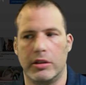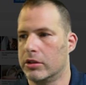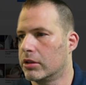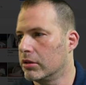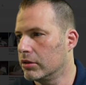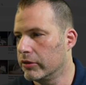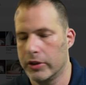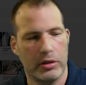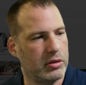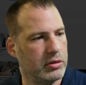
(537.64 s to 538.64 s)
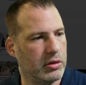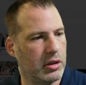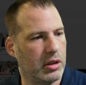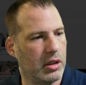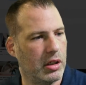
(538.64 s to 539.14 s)
Let's go over to
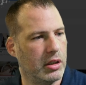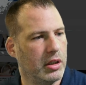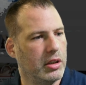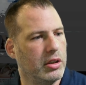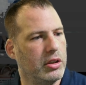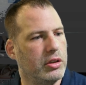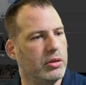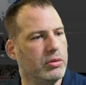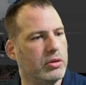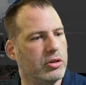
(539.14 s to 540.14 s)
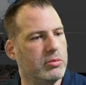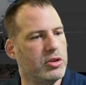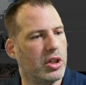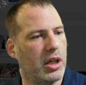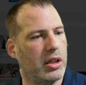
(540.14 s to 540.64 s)
our YouTube
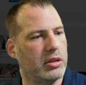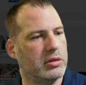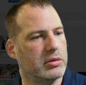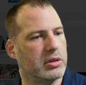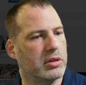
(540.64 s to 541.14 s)
channel. What's